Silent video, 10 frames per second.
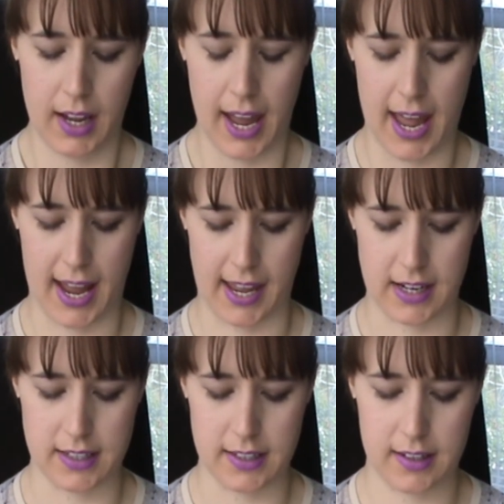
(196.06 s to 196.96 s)

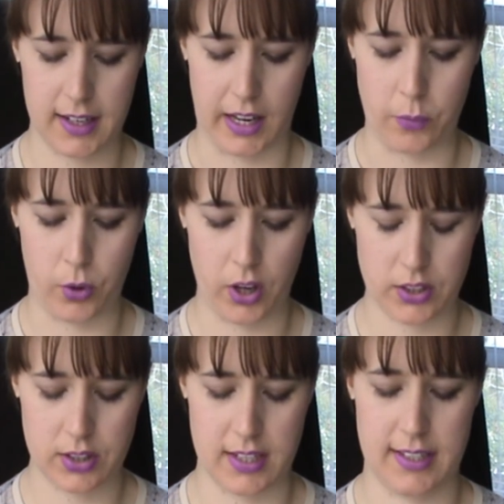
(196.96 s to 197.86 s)
and it
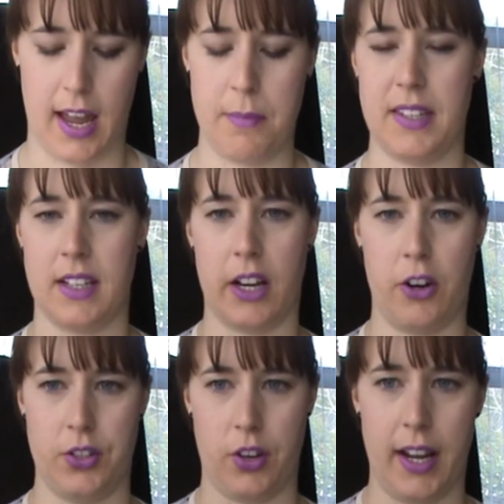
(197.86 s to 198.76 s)
works the same as a
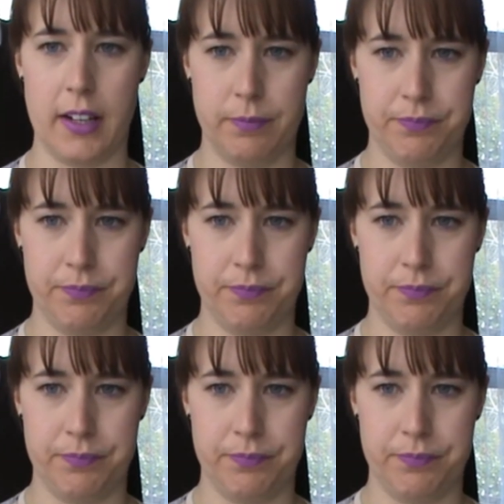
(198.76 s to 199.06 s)
Clarisonic.